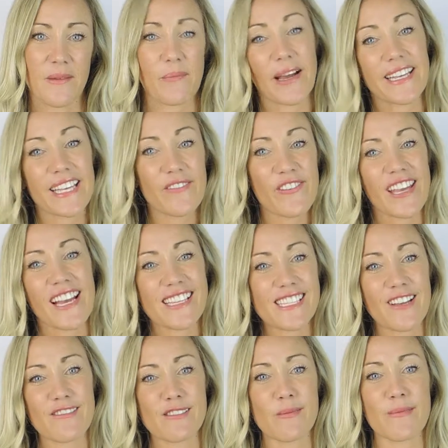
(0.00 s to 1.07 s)
By giving
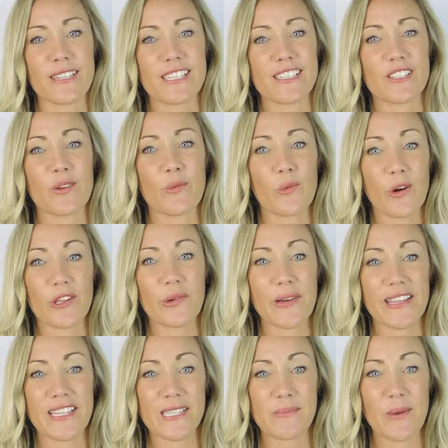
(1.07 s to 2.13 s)
ourselves permission to wallow
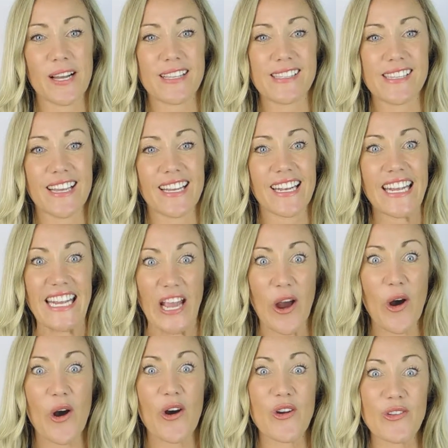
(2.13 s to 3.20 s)
in this mindset
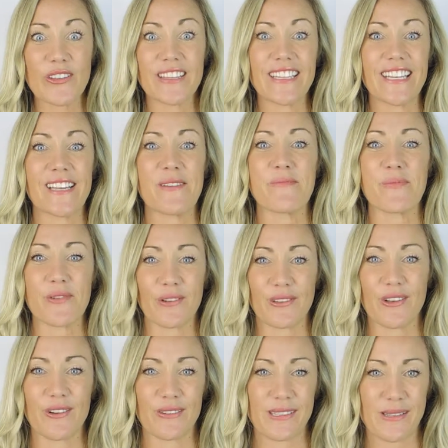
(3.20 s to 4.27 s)
only
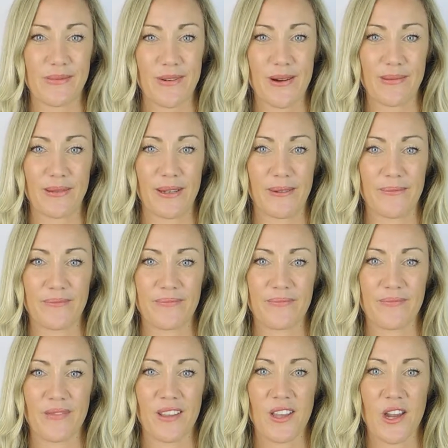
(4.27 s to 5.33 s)
prolongs the problem.
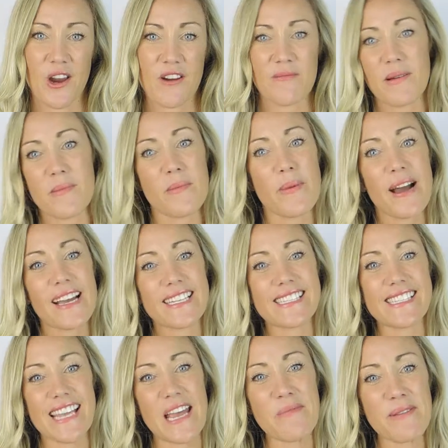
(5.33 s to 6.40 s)
Remember, by
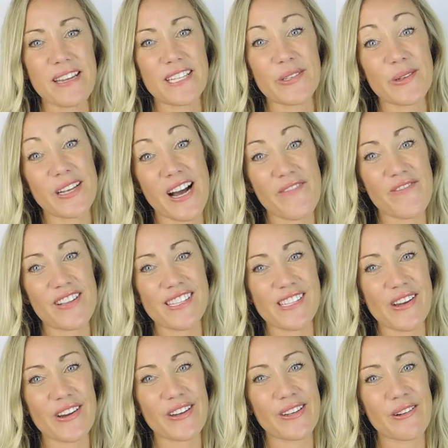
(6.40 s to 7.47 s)
escaping into a comfort
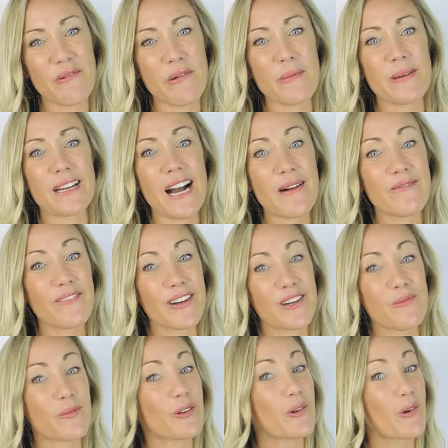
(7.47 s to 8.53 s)
zone, we become
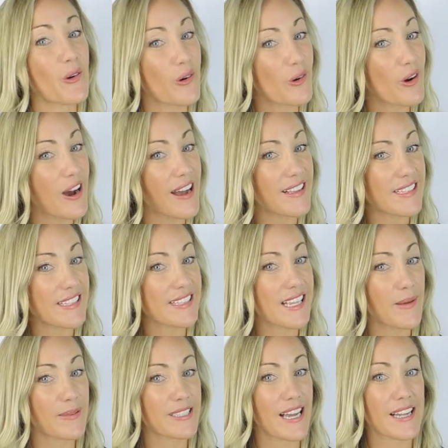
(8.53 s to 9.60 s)
vulnerable to all kinds of
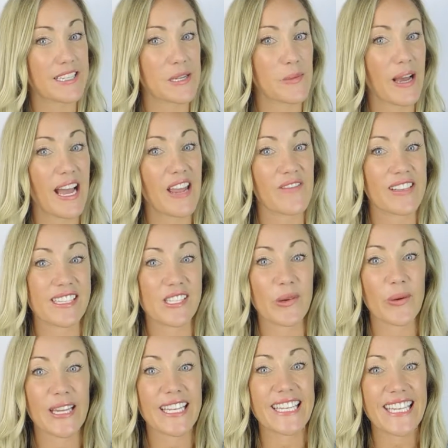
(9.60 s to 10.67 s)
sabotaging behaviours, so
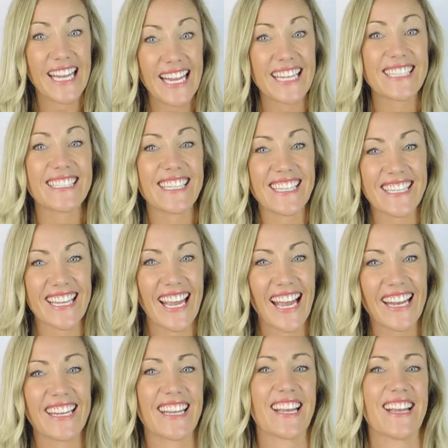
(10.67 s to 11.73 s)
we need to
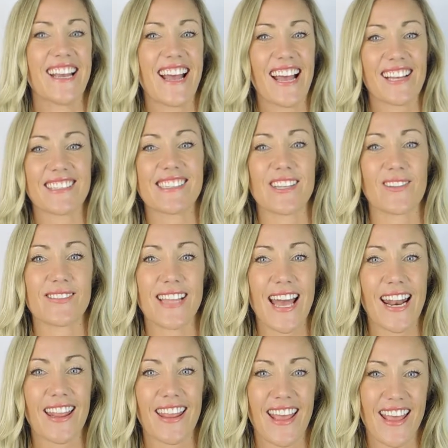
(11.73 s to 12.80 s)
get ourselves
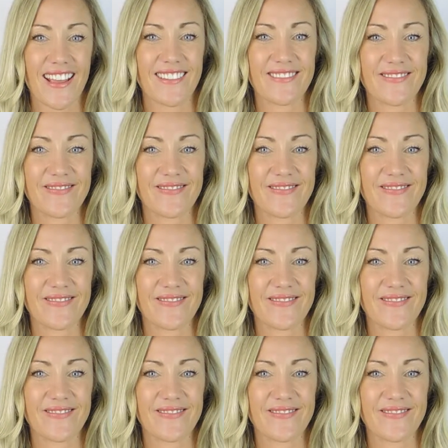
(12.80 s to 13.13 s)
out of there.